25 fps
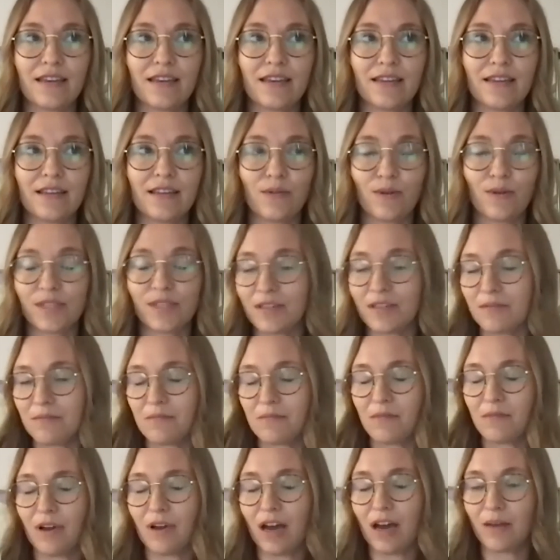wasn't
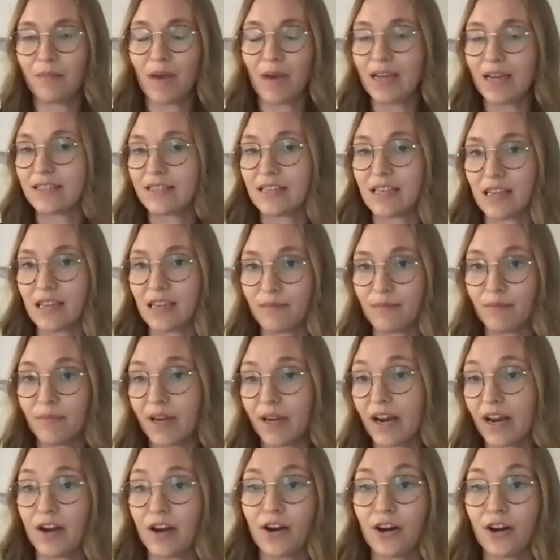on my team,
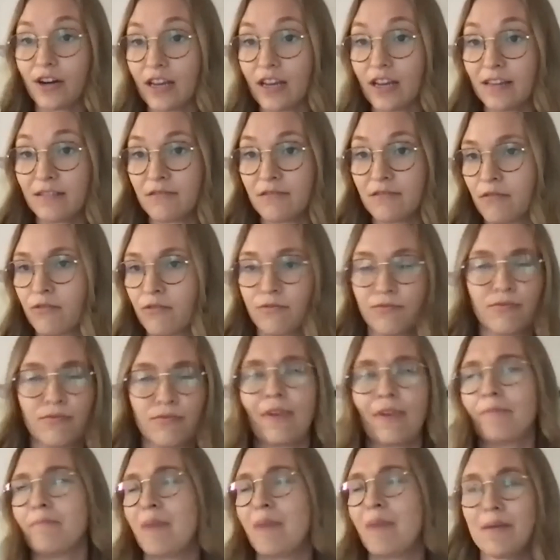but I heard it
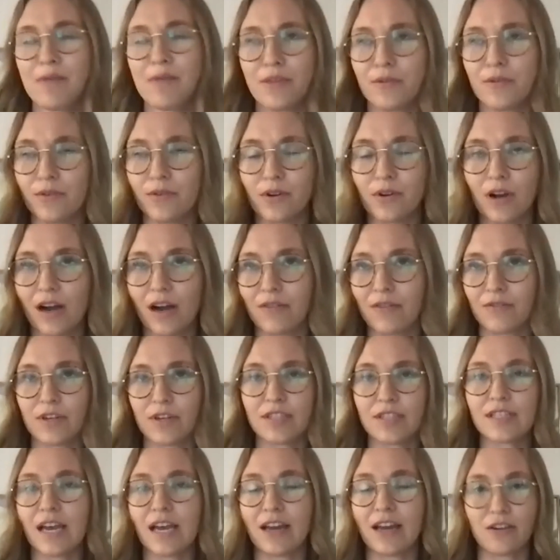maybe through a
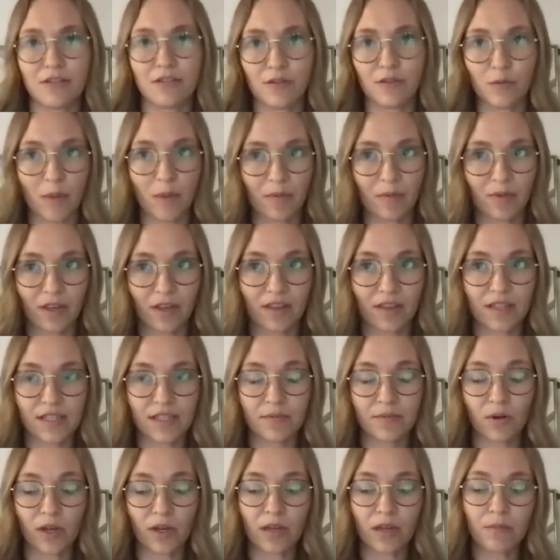conference. I don't even remember at
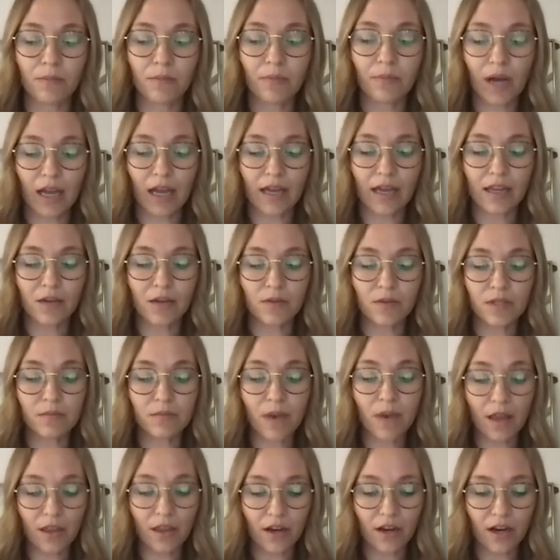this point, but it was a
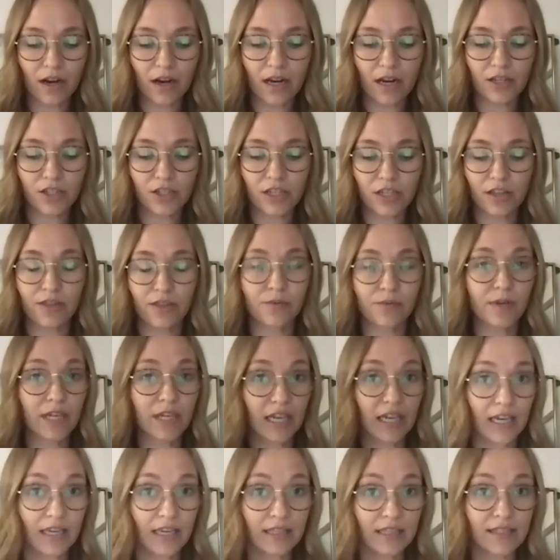mother and she had 3
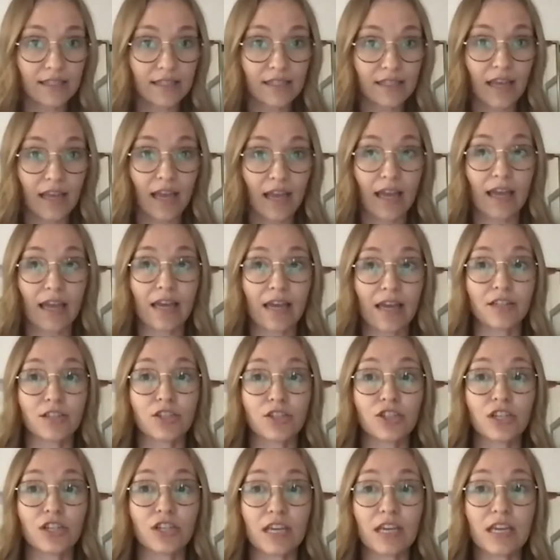kids and
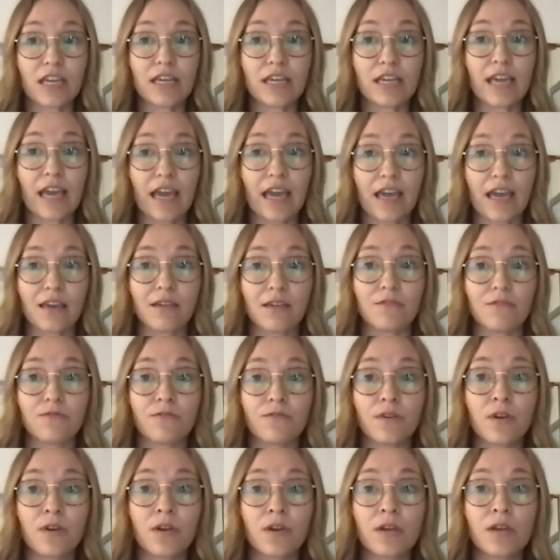she
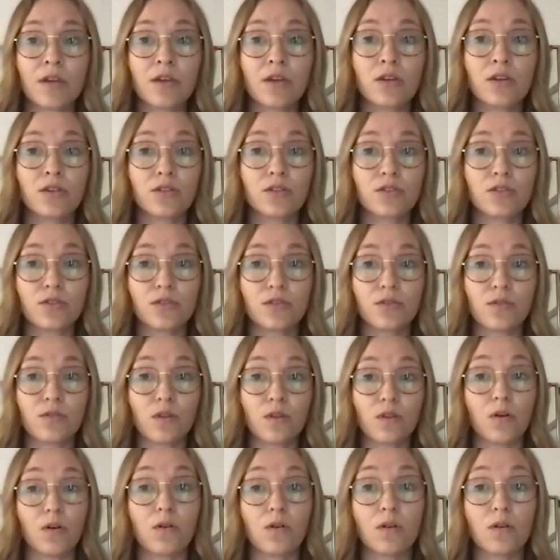gave to
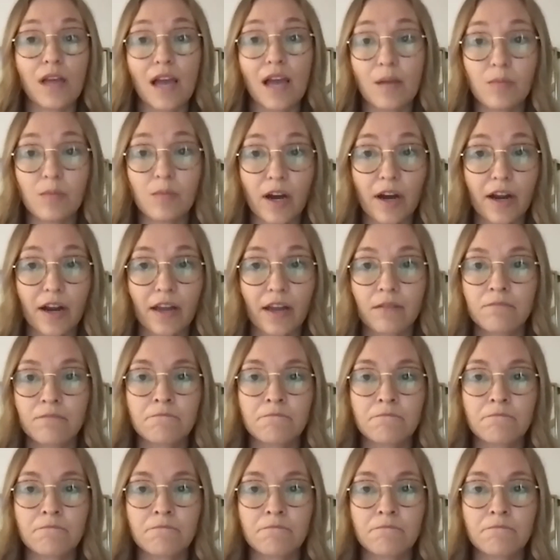the local library.